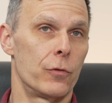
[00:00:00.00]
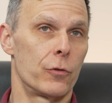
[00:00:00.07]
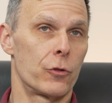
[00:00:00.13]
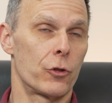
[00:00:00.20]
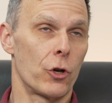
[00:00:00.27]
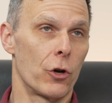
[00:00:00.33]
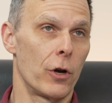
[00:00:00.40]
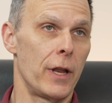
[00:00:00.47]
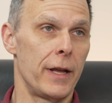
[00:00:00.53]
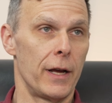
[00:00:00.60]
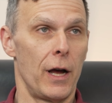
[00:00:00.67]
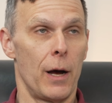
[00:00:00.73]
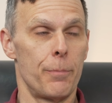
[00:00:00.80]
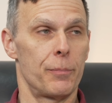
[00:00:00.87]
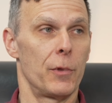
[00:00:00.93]
Turning
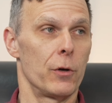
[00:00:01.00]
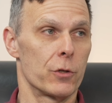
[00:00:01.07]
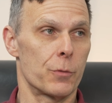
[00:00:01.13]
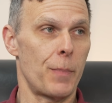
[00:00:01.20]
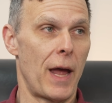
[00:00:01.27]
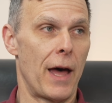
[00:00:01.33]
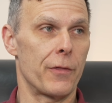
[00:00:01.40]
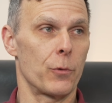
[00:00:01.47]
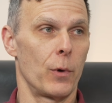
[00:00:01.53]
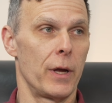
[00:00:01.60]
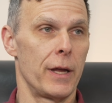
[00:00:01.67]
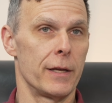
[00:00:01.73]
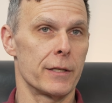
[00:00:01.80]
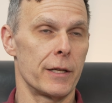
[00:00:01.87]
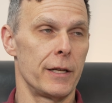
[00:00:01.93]
up those
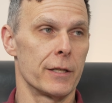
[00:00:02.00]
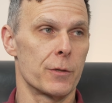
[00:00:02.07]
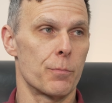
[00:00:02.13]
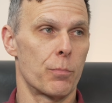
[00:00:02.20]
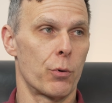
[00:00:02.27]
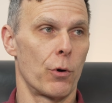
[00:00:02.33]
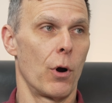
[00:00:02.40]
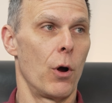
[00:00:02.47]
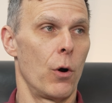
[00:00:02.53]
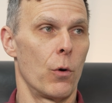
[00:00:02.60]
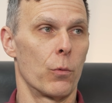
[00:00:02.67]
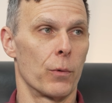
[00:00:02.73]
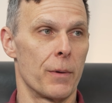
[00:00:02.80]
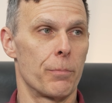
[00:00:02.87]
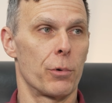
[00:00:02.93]
pathways is
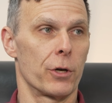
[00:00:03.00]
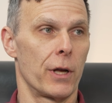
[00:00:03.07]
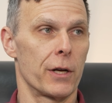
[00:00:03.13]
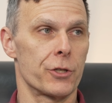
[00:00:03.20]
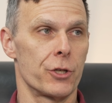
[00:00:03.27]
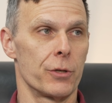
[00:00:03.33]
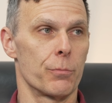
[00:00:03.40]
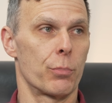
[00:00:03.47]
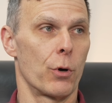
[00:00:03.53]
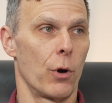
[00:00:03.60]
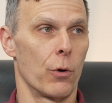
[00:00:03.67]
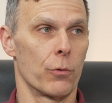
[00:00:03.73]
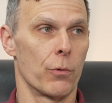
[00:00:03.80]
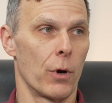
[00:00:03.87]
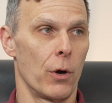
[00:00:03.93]
pro-reproduction,
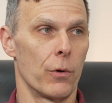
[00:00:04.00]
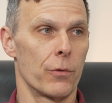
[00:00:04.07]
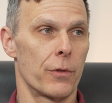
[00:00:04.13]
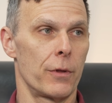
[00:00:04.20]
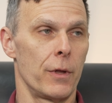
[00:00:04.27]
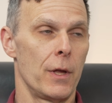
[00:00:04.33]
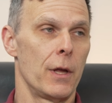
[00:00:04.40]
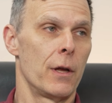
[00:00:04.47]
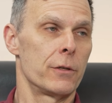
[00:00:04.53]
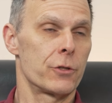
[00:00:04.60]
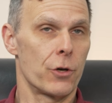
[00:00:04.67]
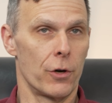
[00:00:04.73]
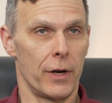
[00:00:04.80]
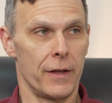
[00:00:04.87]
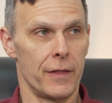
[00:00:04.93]
pro-growth.
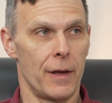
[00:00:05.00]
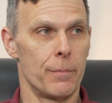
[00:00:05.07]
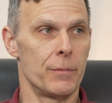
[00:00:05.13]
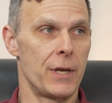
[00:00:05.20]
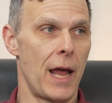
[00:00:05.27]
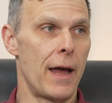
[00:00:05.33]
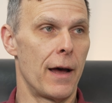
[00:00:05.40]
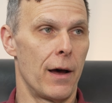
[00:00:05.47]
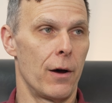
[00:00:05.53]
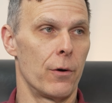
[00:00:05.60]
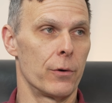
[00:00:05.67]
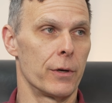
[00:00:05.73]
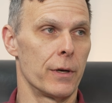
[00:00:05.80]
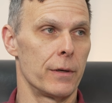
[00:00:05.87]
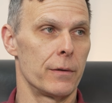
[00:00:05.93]
Turning them
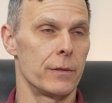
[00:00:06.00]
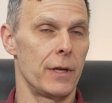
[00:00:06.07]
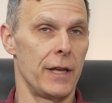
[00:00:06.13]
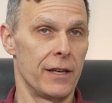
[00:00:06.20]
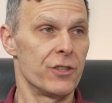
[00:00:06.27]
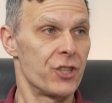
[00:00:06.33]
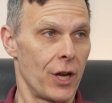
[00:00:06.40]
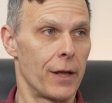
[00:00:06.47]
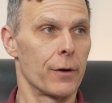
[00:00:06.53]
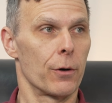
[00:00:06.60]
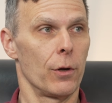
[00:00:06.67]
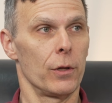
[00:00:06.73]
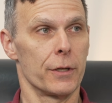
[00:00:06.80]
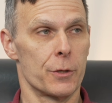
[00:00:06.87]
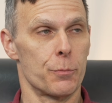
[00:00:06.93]
down, in
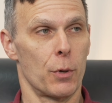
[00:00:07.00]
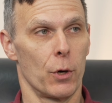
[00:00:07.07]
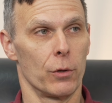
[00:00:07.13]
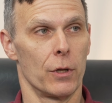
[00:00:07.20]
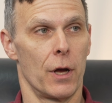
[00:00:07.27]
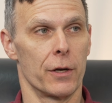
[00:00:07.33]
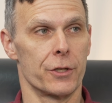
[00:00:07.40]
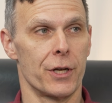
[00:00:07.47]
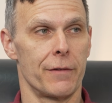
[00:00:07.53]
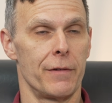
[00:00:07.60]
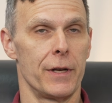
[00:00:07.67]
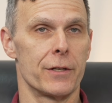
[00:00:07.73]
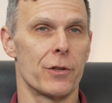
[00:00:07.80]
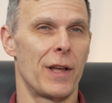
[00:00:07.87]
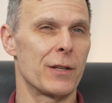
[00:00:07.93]
general, is
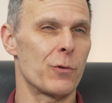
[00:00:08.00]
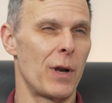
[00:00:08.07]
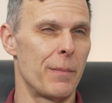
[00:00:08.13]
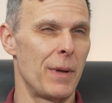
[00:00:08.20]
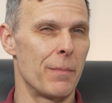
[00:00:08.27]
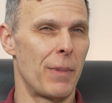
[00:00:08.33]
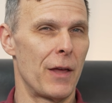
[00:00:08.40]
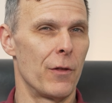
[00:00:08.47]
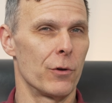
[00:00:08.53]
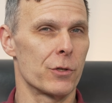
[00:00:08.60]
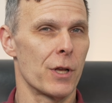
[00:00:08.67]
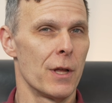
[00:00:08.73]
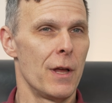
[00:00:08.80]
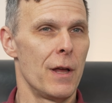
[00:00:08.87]
pro-longevity. So that's what I mean by those.